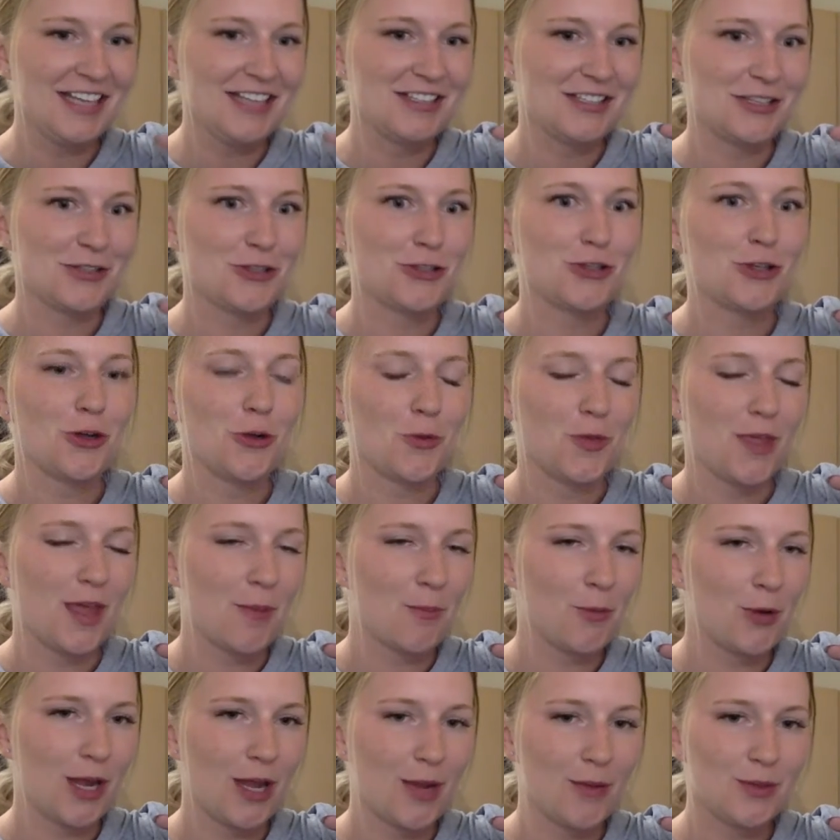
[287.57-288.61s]
to show
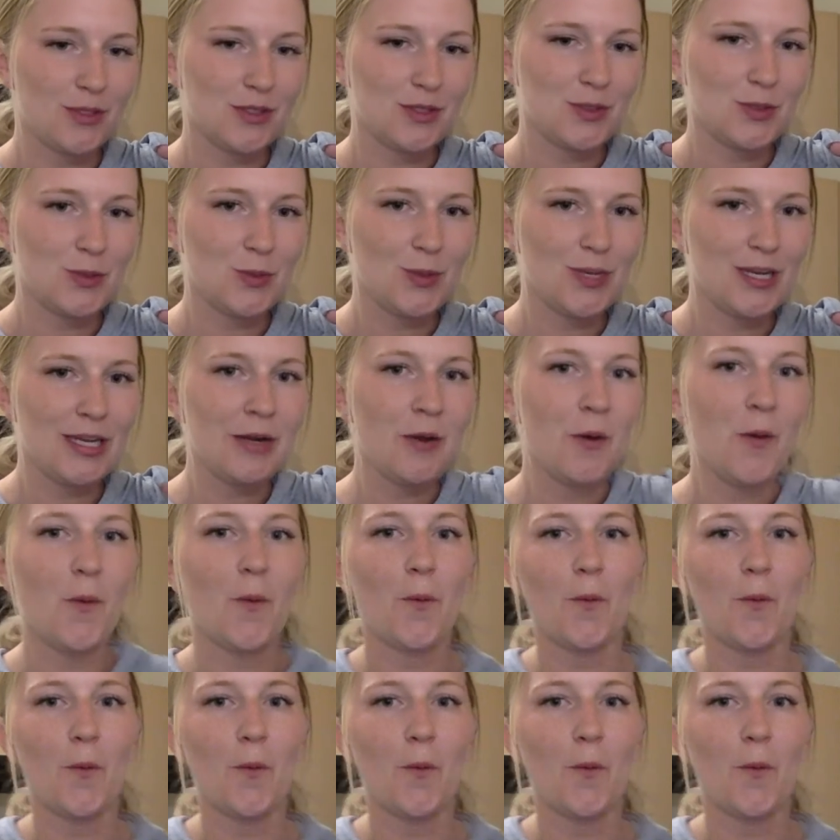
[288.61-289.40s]
them what I was doing,